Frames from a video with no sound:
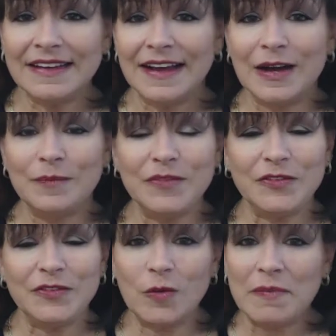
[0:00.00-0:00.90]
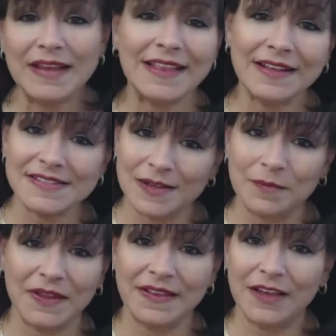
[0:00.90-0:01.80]
Um, don't make that
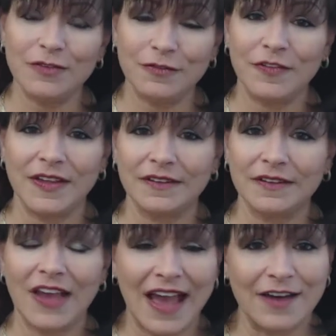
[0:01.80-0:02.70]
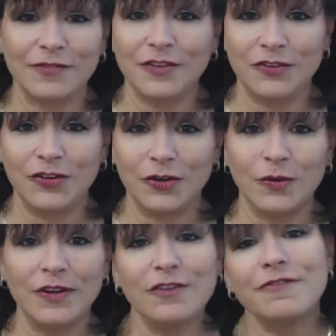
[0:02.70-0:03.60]
something that you feel you have to do
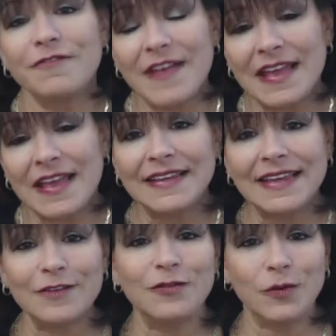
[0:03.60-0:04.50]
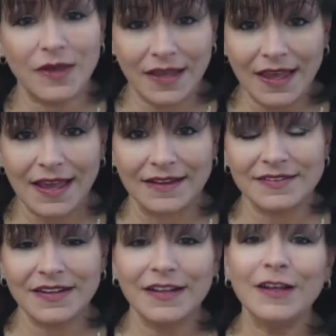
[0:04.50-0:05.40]
and you're failing if you
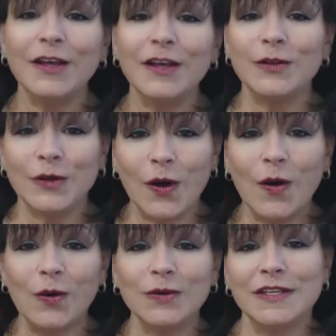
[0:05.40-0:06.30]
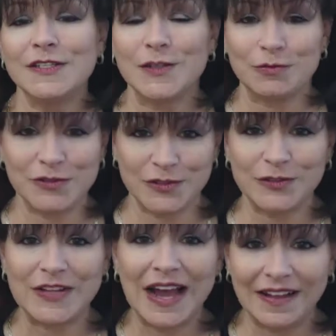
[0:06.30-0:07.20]
can't. The goal is to
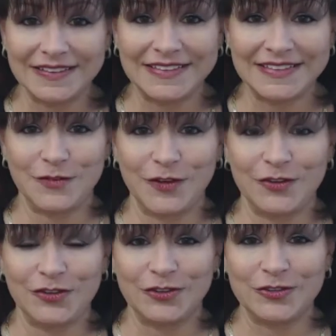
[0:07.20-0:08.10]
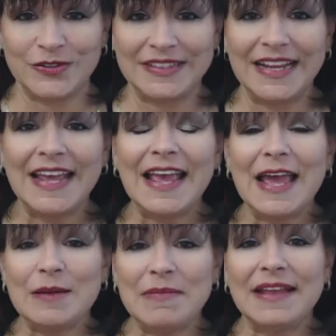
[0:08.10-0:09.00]
preserve the holidays for your children
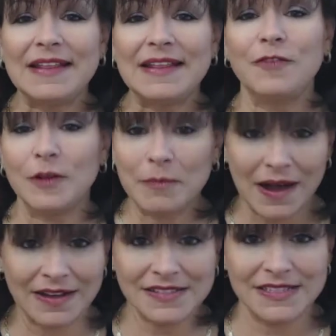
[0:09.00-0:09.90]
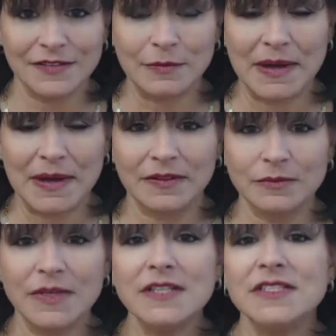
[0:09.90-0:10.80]
and make them feel positive about
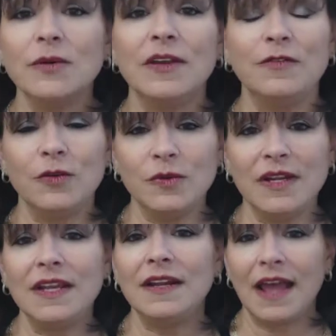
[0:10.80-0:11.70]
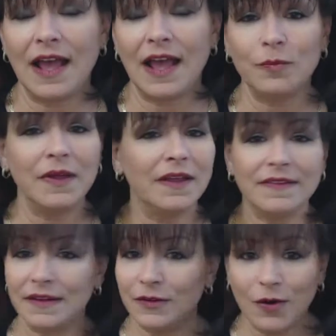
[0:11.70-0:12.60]
them. So if you need help,
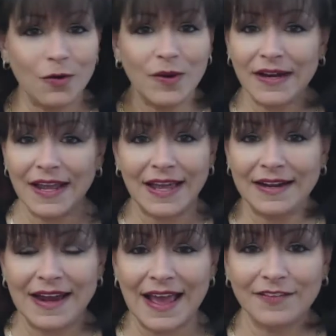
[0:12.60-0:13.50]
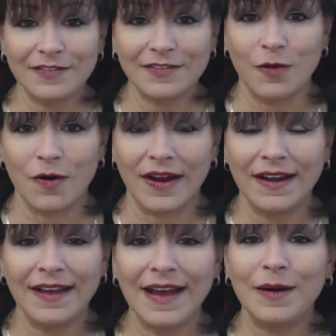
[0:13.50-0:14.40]
then go right ahead and ask for it.
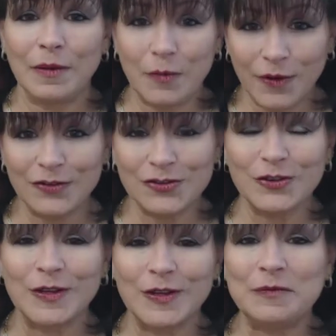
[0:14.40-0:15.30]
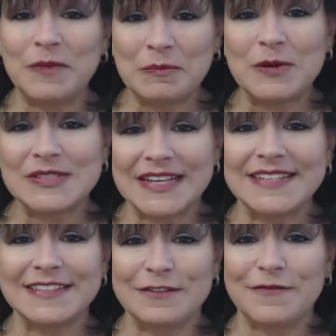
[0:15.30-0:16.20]
And I'm quite sure that in, in most
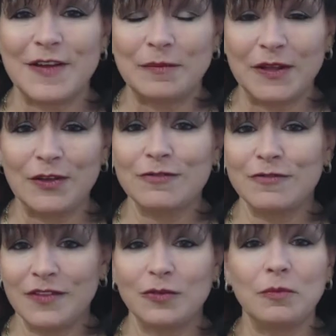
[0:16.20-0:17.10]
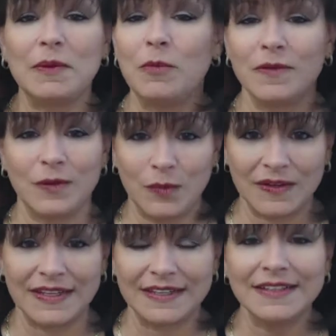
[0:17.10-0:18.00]
cases, family or friends would be more than
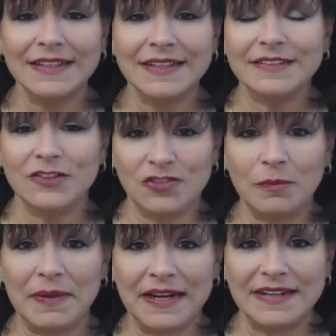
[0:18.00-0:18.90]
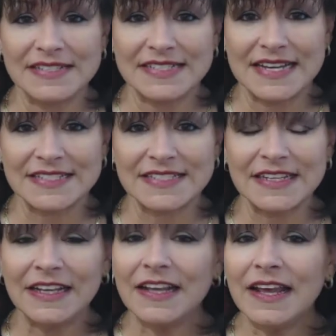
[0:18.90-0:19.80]
willing to jump in and assist.
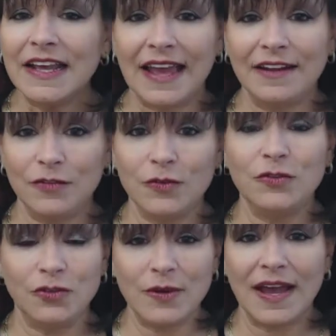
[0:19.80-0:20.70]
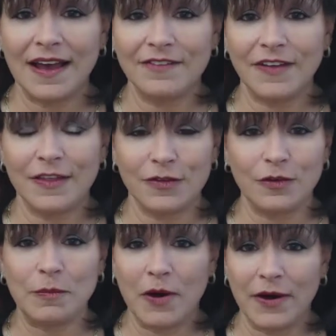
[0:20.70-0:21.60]
And if you do have a
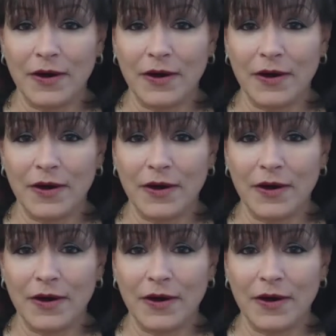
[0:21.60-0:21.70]
third party